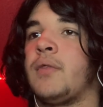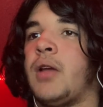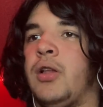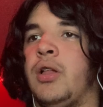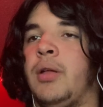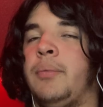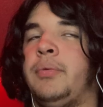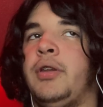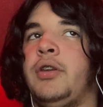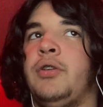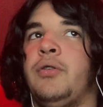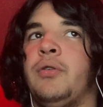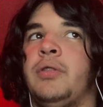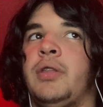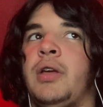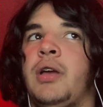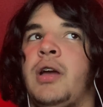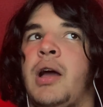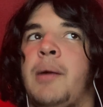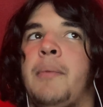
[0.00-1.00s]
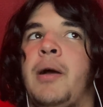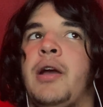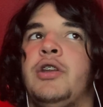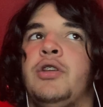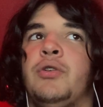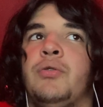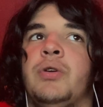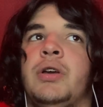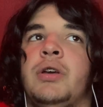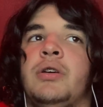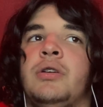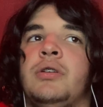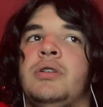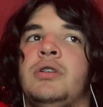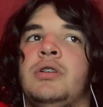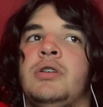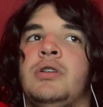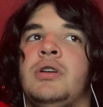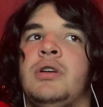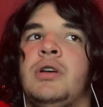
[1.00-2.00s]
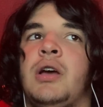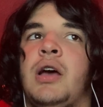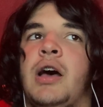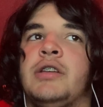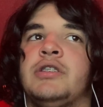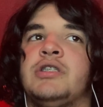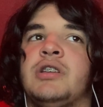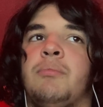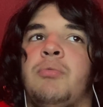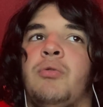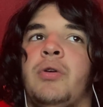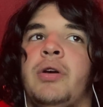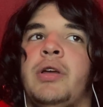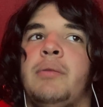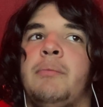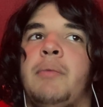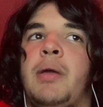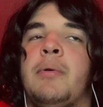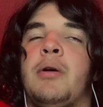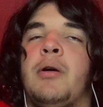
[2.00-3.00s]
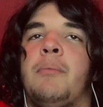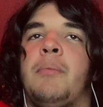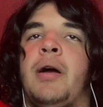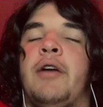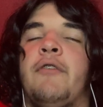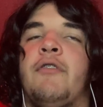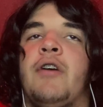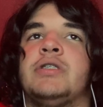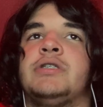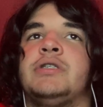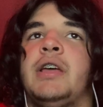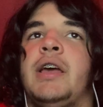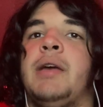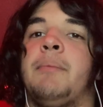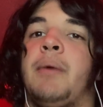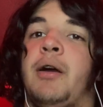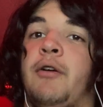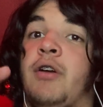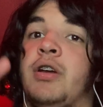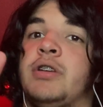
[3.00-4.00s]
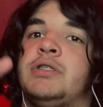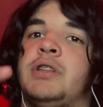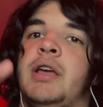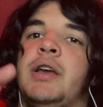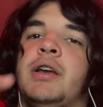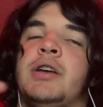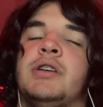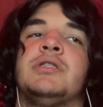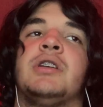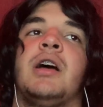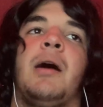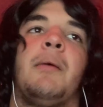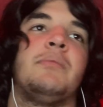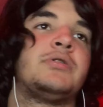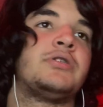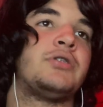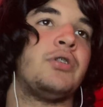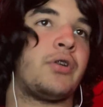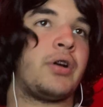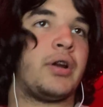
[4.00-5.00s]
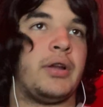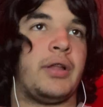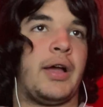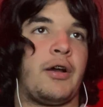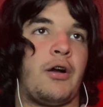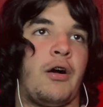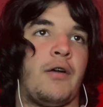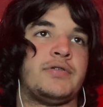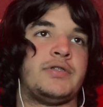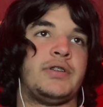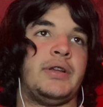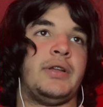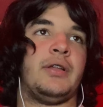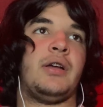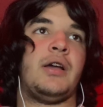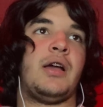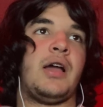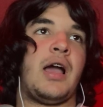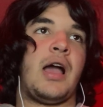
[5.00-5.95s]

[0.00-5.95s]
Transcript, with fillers: I'll update you on that. I might do it at some point, maybe on my rest day, my rest day, because I'm still gonna like obviously.